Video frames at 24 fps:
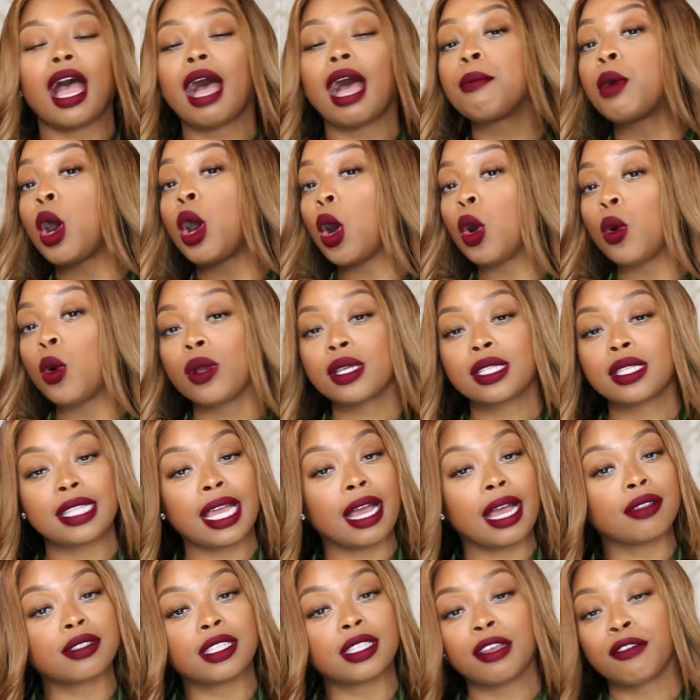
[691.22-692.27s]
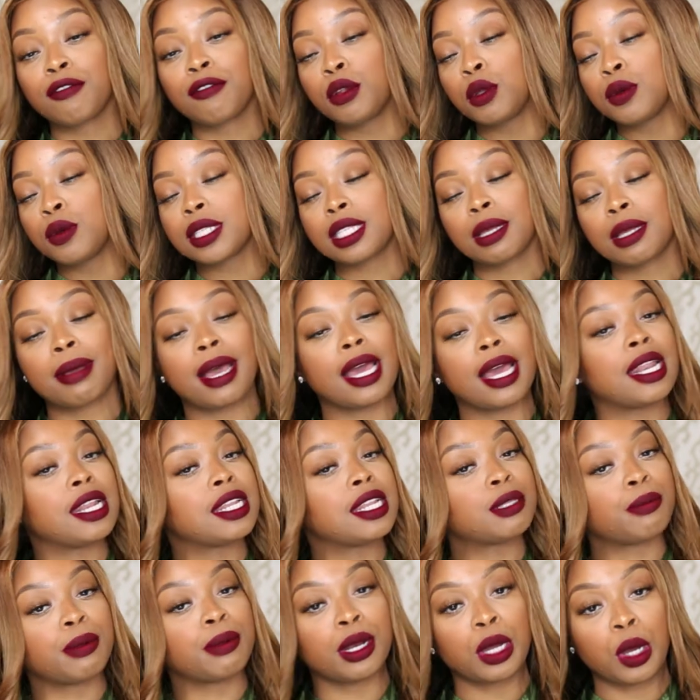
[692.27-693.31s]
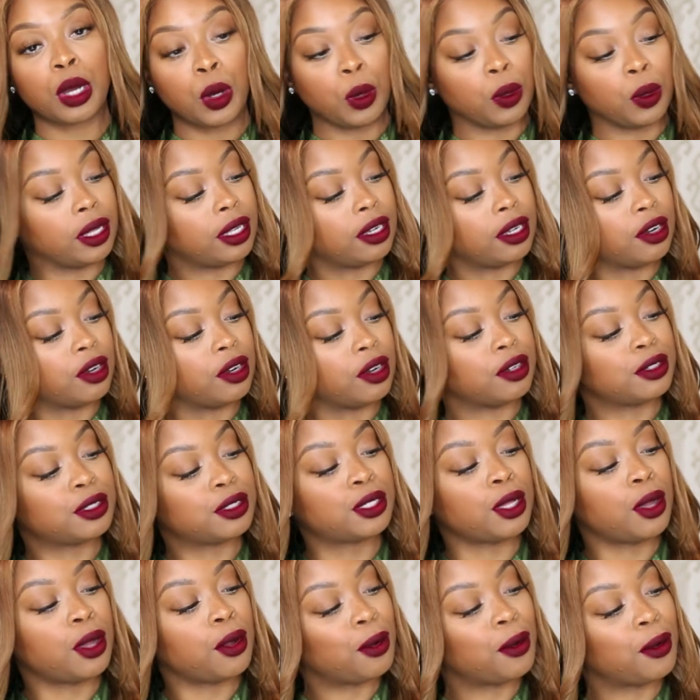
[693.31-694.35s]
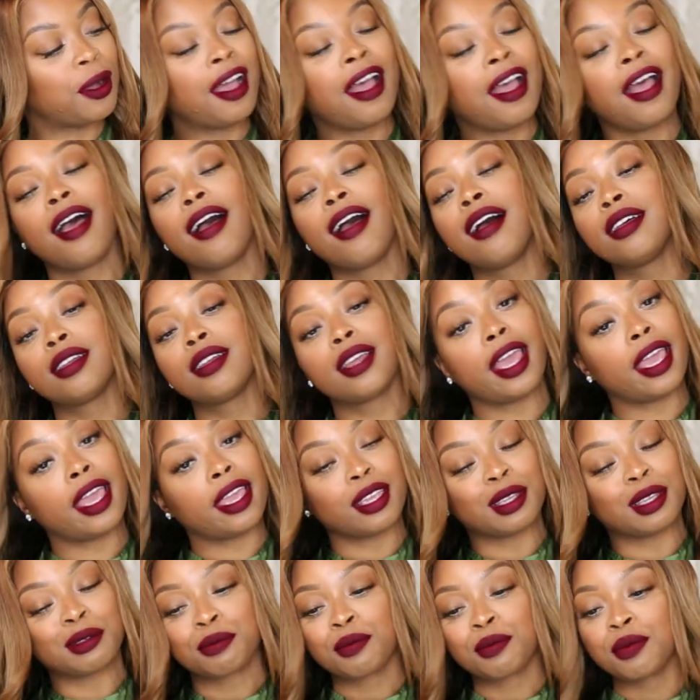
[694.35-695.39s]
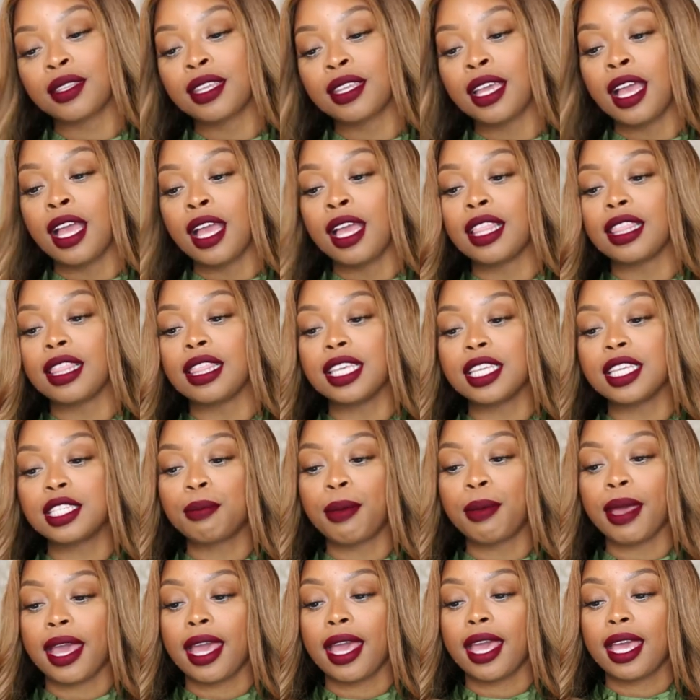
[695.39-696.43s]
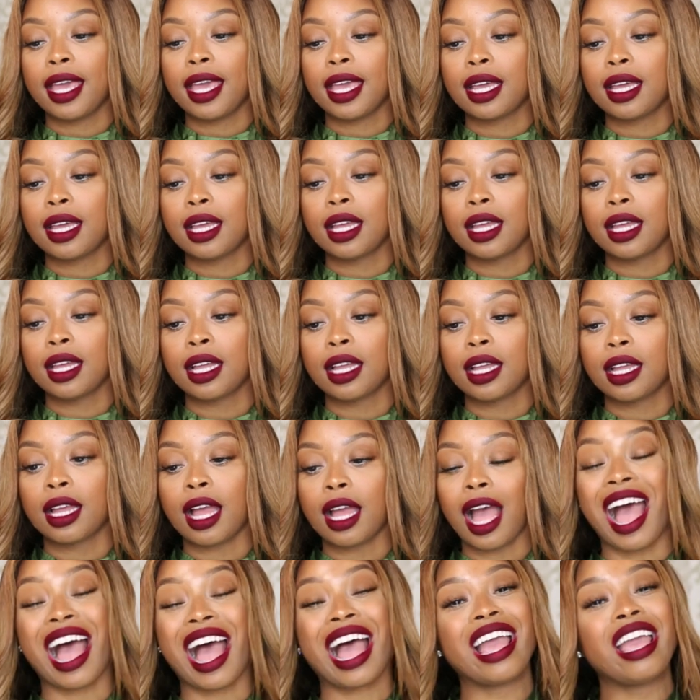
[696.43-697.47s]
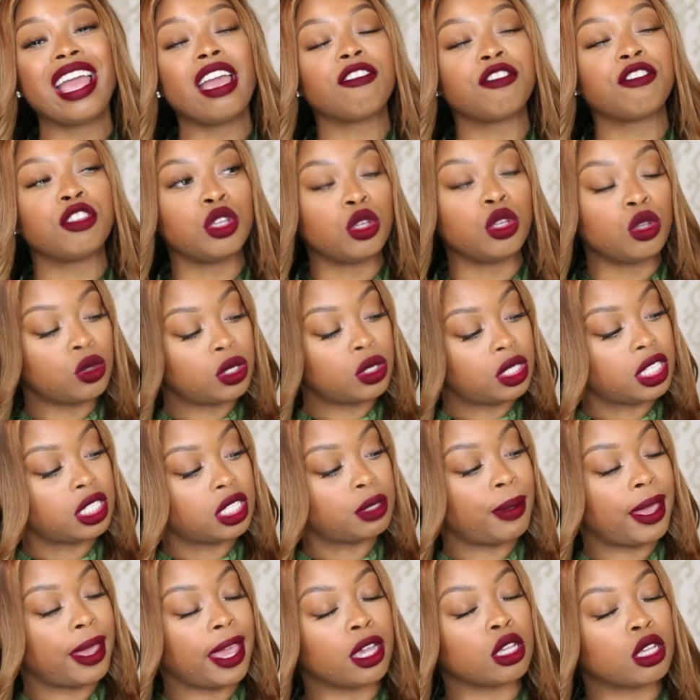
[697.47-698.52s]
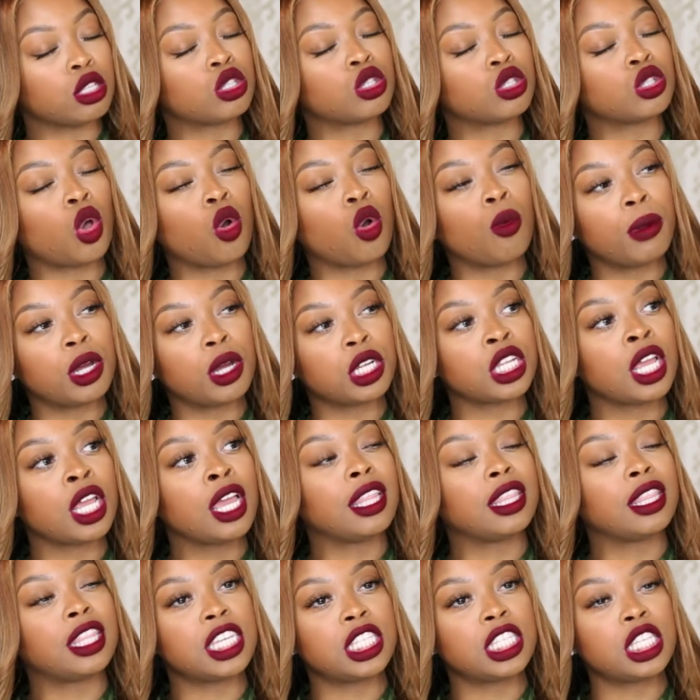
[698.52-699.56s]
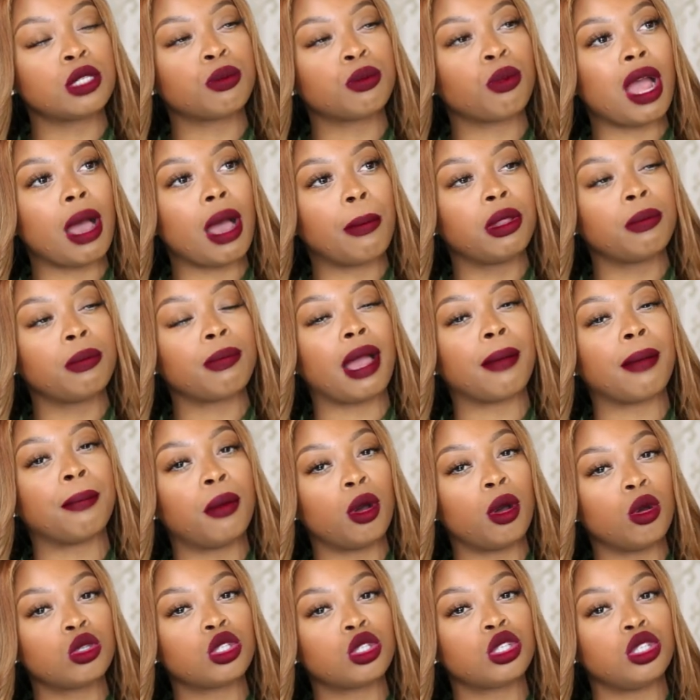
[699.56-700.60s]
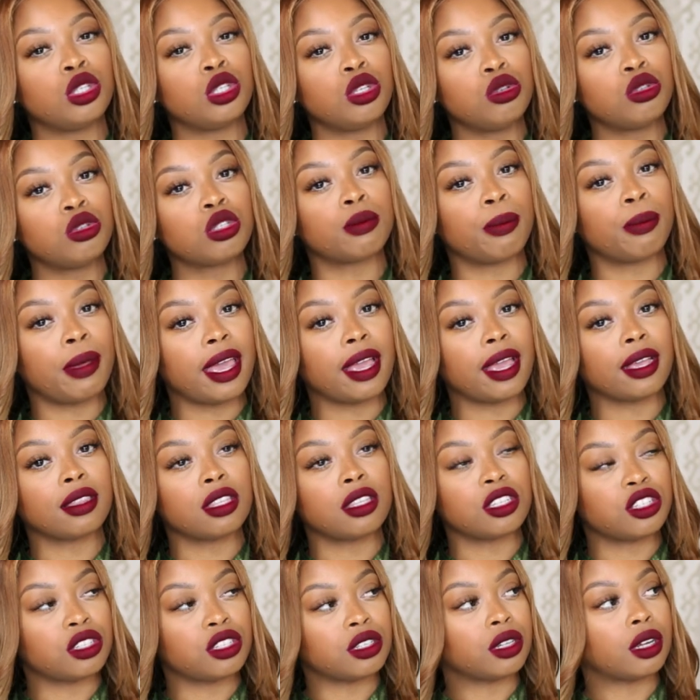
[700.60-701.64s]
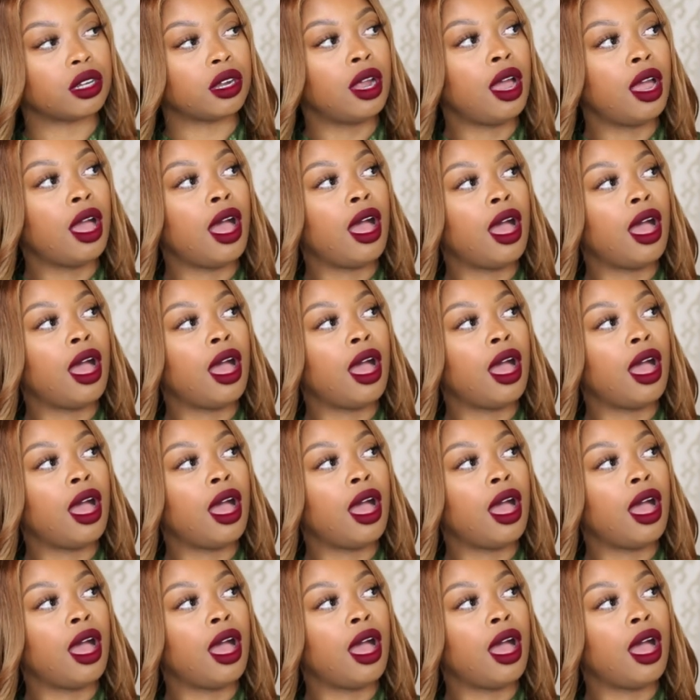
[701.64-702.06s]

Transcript: I'm always down to influence somebody to spend a coin, girl. So hey, this bag, I have used this bag so much. This is probably my most used bag this year.